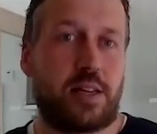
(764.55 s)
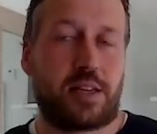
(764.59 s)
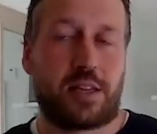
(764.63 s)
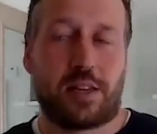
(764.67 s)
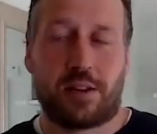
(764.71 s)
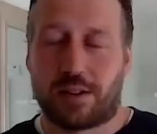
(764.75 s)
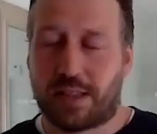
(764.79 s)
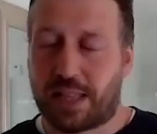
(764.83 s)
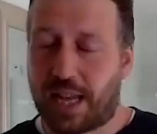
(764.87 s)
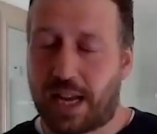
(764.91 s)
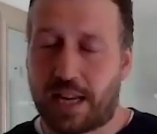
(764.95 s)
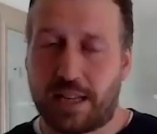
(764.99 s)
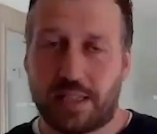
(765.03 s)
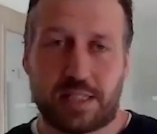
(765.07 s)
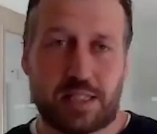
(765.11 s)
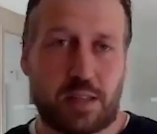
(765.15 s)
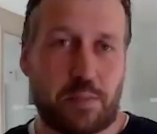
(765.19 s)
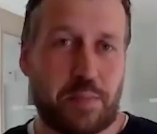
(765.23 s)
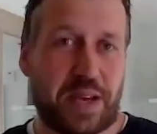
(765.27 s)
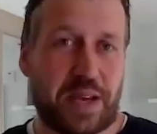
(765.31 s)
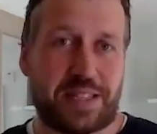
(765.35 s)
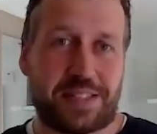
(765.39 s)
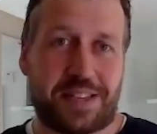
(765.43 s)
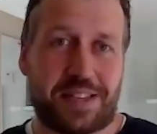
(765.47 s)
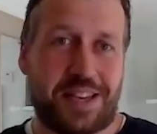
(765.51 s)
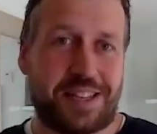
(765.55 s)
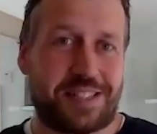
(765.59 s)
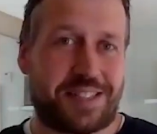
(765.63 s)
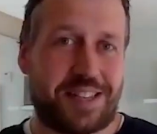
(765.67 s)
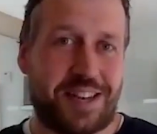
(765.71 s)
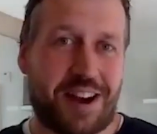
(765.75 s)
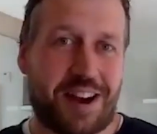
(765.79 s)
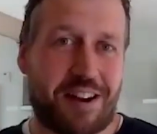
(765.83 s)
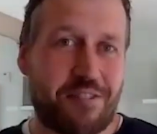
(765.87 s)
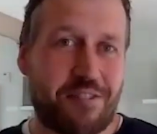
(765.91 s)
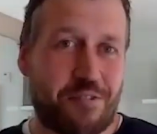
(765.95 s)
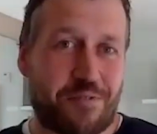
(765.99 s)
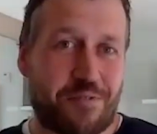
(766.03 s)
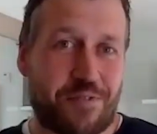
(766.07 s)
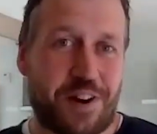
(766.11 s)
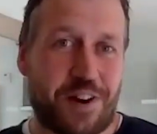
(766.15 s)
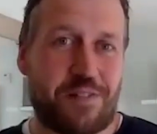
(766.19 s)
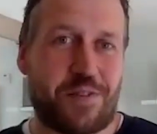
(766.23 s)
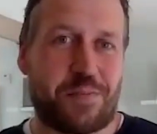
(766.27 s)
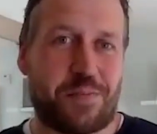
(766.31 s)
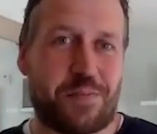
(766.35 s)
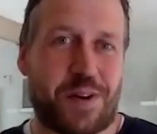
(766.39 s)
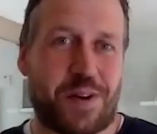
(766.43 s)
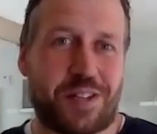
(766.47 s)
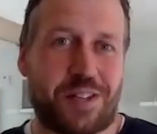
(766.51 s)
That is the best case scenario for
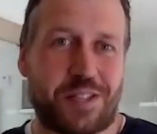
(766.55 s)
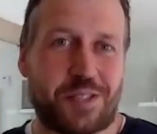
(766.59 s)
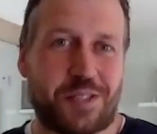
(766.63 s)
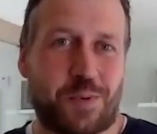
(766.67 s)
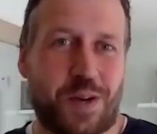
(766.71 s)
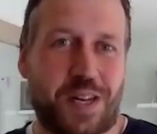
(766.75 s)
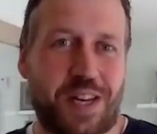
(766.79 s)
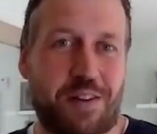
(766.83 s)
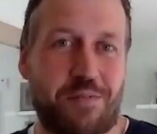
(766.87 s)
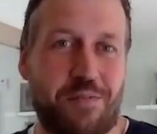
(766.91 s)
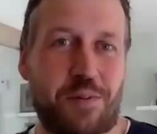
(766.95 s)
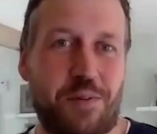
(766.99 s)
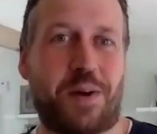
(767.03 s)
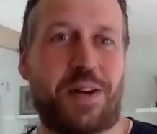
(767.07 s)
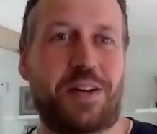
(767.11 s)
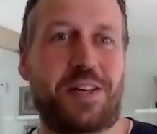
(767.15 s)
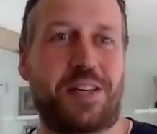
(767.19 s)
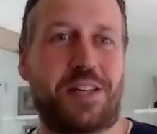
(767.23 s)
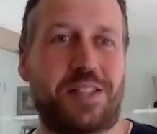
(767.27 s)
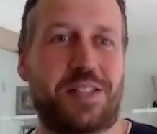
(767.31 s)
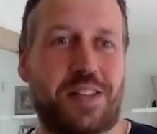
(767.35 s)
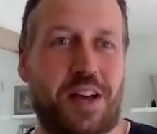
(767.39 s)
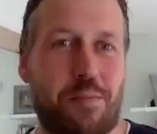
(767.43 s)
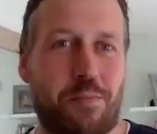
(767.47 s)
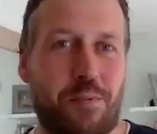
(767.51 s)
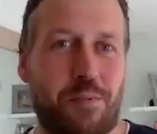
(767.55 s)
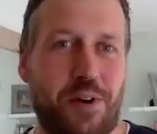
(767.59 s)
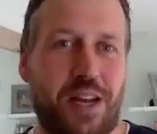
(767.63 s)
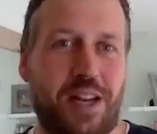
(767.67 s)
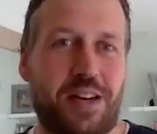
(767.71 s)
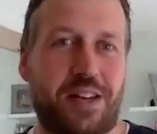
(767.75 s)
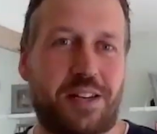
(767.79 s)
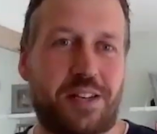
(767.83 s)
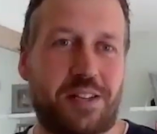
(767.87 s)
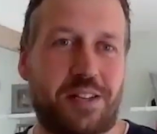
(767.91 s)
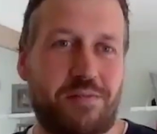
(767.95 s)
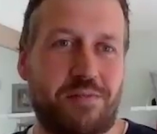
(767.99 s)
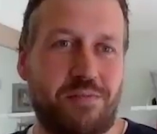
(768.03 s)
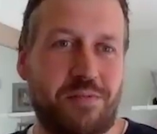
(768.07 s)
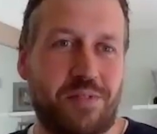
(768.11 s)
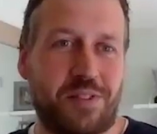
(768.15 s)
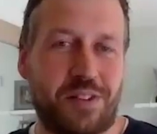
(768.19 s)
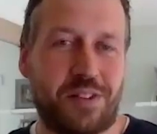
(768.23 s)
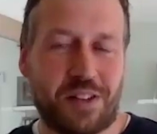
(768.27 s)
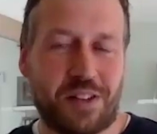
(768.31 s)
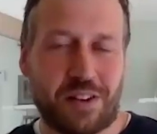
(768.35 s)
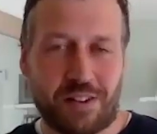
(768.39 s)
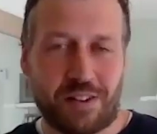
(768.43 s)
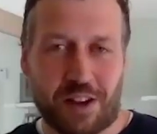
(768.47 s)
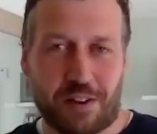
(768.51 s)
everybody, is when everybody is operating
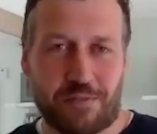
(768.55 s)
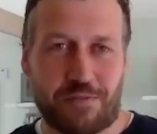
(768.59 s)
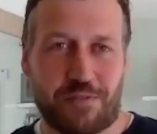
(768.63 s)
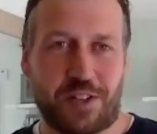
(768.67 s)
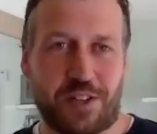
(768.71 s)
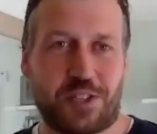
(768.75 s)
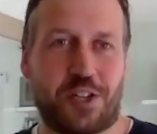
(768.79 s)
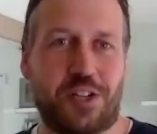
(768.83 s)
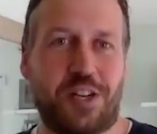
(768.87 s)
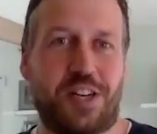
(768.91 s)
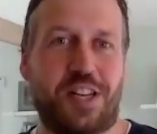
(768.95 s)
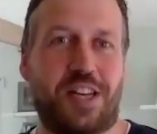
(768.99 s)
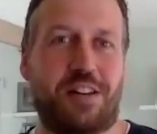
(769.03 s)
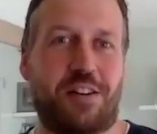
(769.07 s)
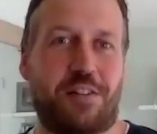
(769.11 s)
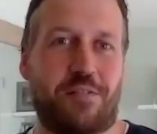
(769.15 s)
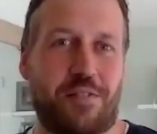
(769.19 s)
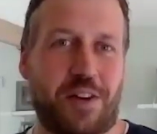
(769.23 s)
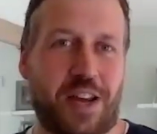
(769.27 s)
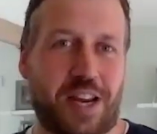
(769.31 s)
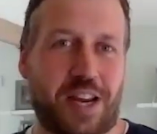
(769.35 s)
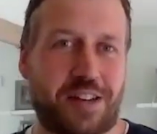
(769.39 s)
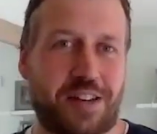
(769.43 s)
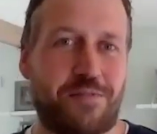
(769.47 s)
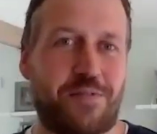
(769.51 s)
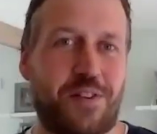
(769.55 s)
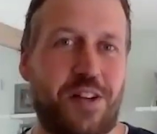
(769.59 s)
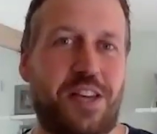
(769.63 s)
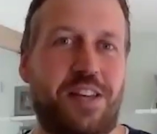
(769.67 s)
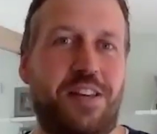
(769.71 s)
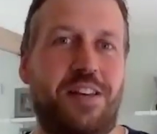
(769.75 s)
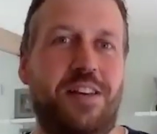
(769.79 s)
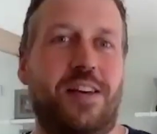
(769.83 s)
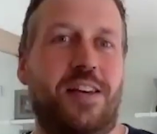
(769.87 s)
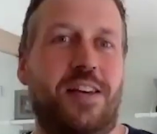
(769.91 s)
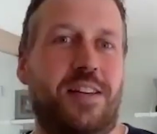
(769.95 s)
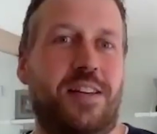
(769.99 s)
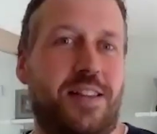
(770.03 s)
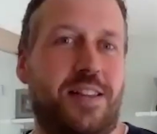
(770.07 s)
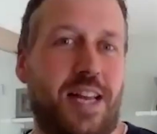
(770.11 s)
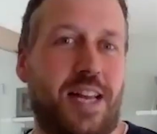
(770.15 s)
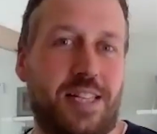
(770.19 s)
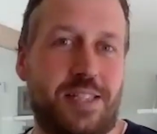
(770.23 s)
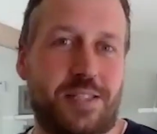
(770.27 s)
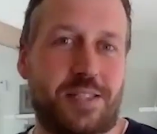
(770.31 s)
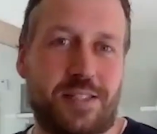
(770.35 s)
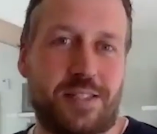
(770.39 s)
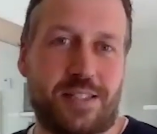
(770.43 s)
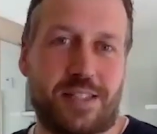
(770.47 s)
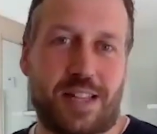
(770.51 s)
efficiently and effectively.
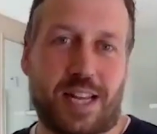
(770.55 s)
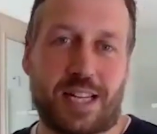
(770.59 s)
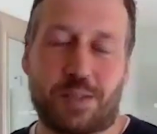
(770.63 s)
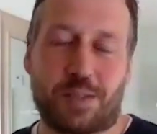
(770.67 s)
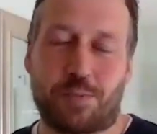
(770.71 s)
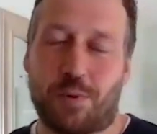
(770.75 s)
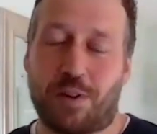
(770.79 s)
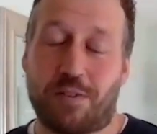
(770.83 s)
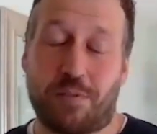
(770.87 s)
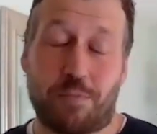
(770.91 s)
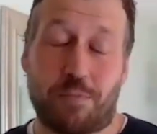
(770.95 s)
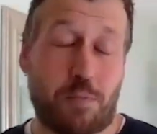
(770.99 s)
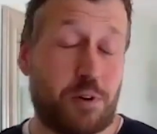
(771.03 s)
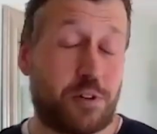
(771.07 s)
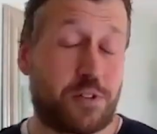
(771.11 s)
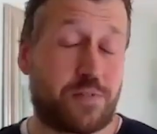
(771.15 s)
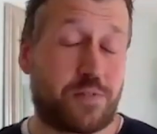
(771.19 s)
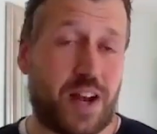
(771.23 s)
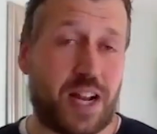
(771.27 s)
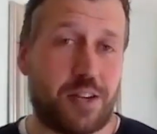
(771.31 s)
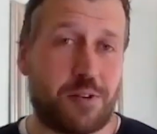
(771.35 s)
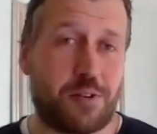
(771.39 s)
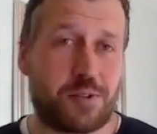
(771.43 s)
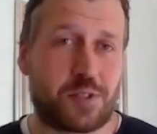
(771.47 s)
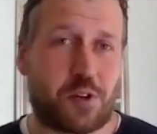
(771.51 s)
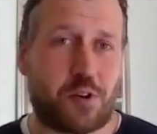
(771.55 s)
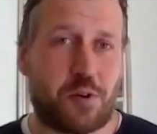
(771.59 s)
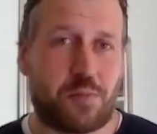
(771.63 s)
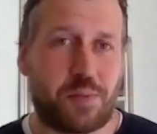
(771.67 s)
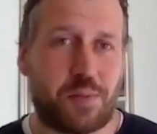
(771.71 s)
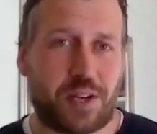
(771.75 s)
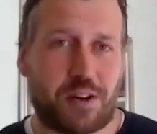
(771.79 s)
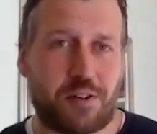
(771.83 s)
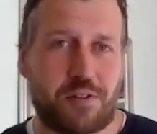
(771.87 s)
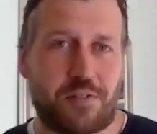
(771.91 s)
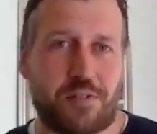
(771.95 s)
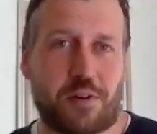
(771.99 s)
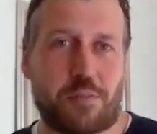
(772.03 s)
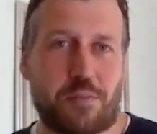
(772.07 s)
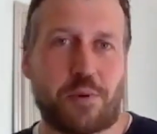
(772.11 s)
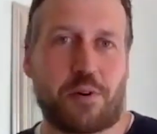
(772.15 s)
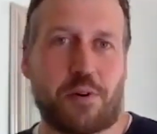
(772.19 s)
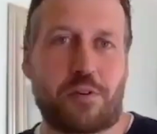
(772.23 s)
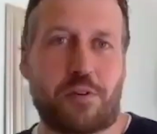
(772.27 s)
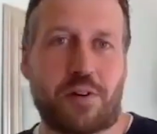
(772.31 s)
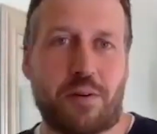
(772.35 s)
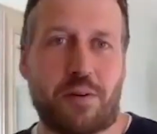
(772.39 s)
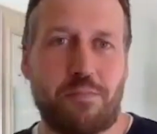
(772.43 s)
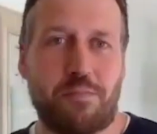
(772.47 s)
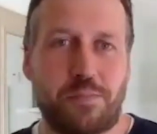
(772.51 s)
That's where the most value is coming out of your
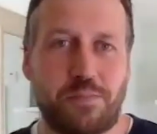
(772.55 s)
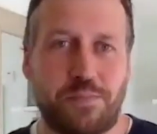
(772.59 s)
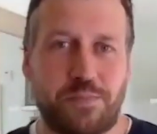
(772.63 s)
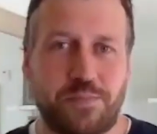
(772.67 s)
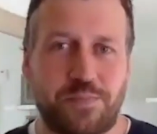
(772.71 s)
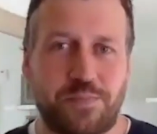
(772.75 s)
program.